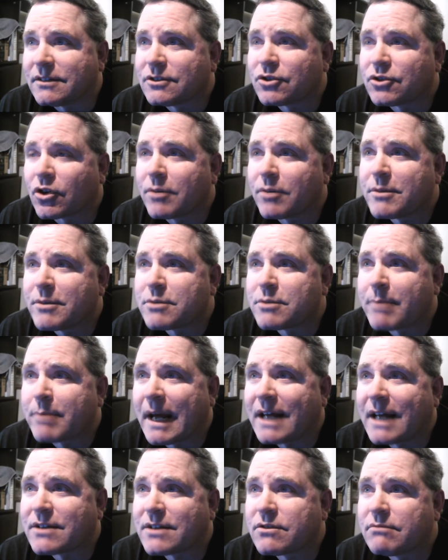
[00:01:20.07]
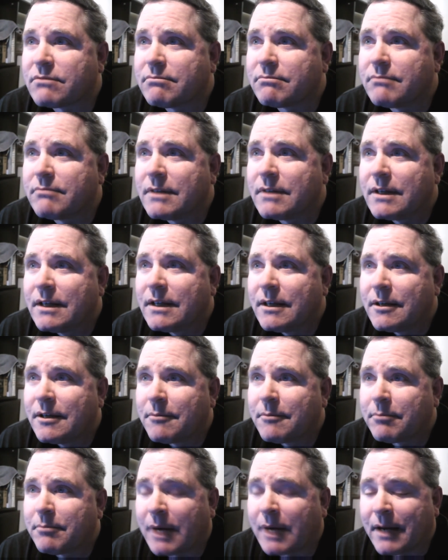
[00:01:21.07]
the storm has passed
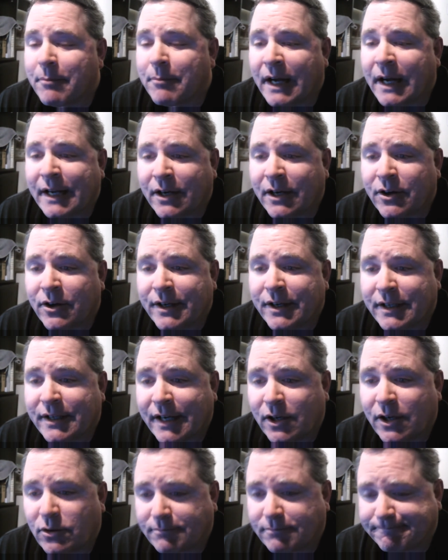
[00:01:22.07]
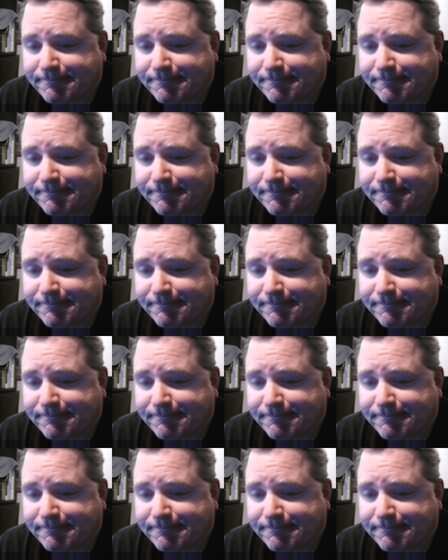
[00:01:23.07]
by my area now,